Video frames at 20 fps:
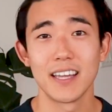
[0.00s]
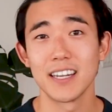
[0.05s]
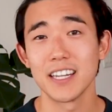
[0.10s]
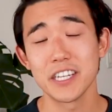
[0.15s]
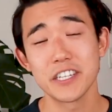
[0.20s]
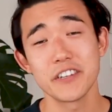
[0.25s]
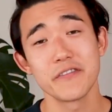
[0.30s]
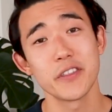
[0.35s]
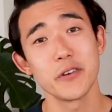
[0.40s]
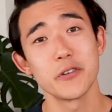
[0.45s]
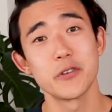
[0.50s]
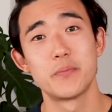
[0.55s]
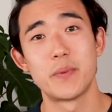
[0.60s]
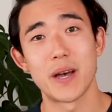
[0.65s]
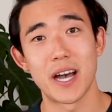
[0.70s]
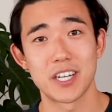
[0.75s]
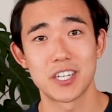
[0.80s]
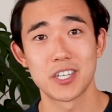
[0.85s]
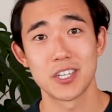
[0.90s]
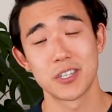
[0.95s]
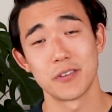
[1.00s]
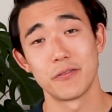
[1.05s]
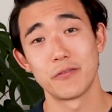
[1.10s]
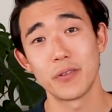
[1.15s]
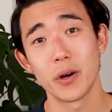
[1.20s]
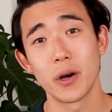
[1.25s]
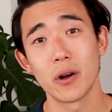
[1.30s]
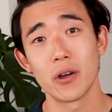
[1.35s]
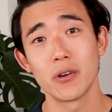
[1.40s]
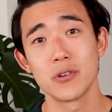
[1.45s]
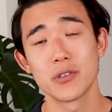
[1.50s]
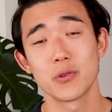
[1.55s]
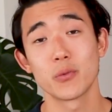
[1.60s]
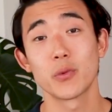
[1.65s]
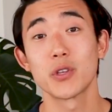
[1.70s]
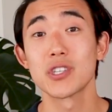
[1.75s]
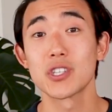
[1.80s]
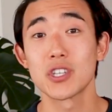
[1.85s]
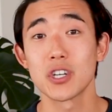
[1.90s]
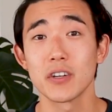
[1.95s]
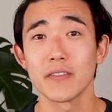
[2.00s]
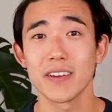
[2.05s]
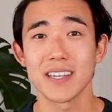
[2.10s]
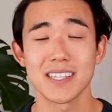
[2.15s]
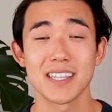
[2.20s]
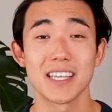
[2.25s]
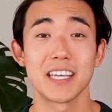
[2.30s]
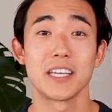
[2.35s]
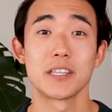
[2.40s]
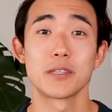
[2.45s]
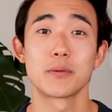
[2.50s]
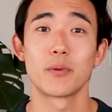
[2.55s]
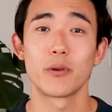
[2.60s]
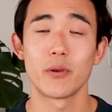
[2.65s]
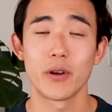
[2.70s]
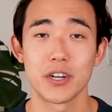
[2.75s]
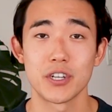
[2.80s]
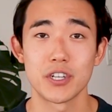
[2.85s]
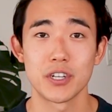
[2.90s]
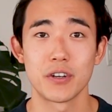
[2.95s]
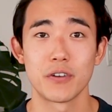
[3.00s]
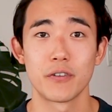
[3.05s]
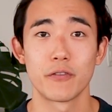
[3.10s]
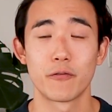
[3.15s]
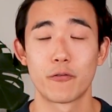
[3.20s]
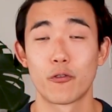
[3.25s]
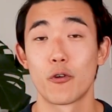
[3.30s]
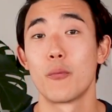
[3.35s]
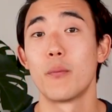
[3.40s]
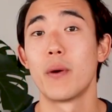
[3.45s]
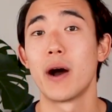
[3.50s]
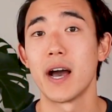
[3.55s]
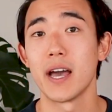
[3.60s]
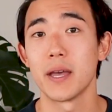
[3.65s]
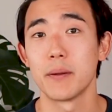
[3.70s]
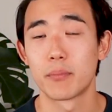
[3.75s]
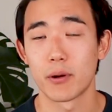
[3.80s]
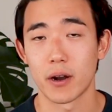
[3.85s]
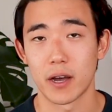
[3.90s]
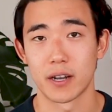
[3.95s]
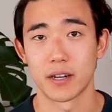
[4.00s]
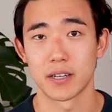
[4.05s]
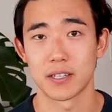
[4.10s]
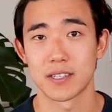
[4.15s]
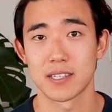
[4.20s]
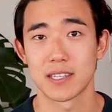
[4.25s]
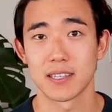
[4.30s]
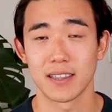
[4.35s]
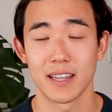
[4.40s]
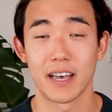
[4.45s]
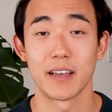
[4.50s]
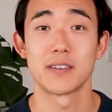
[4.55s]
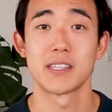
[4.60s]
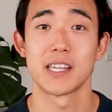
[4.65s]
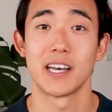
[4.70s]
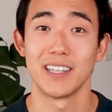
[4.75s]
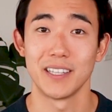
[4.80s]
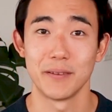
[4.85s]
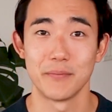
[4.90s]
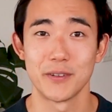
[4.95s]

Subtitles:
And each of those batches of photos will serve as the inspiration for my product's lifestyle